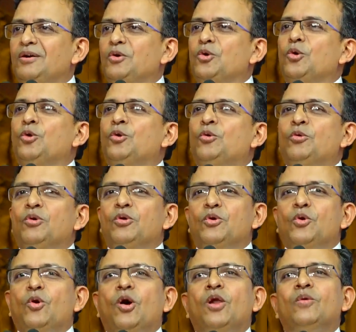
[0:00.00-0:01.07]
who
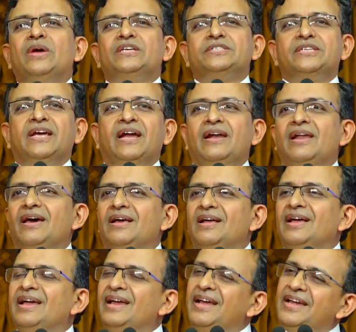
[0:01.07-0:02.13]
always said,
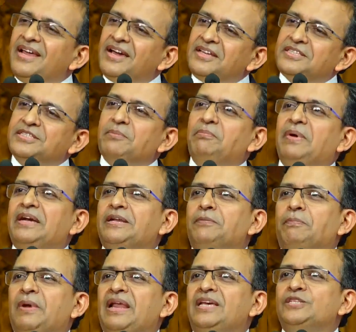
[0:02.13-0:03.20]
India is a better
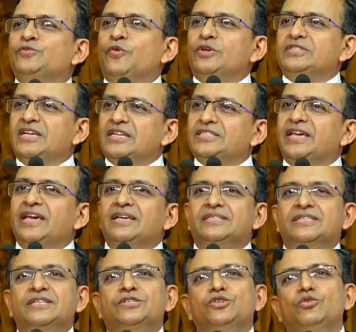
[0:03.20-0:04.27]
place for such
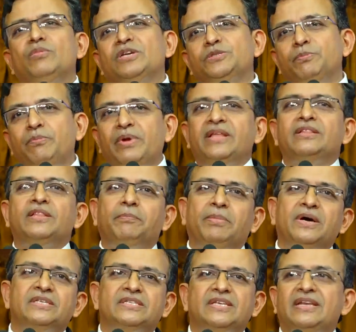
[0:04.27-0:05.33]
cases. You must bring the
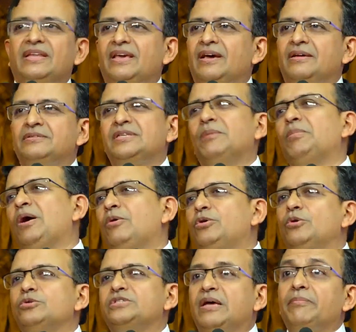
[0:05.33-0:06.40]
person here, somehow
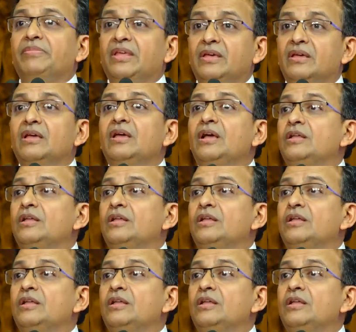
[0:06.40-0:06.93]
do something.